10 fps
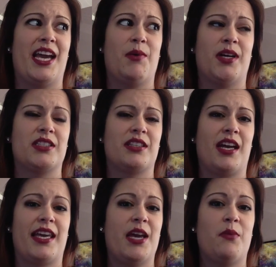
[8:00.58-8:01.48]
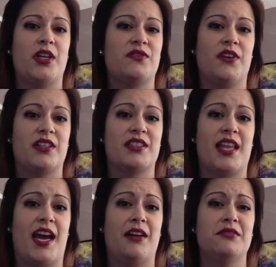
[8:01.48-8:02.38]
watch Fox and the
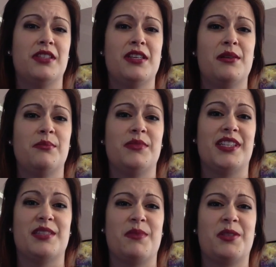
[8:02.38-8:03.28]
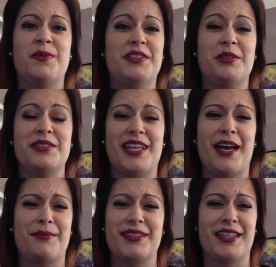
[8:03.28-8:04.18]
Hound because it makes me so
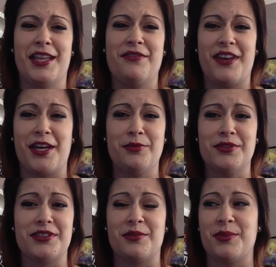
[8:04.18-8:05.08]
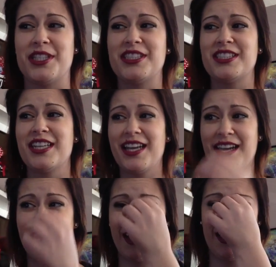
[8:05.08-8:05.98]
sad because I love animals so much.
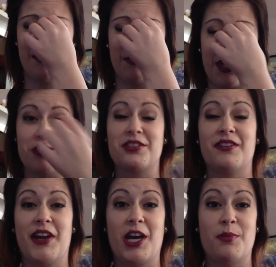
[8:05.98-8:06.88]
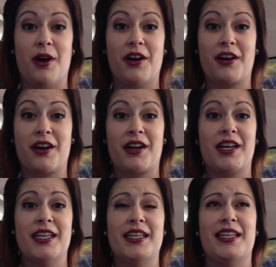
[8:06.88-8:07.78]
But I also love Harry Potter
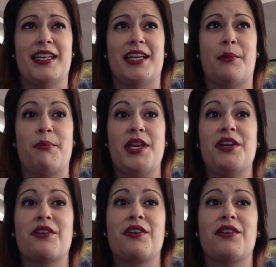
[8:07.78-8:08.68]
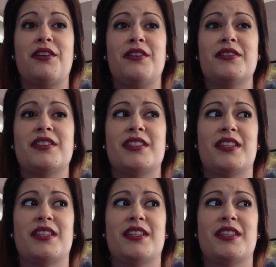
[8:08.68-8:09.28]
and Mean Girls.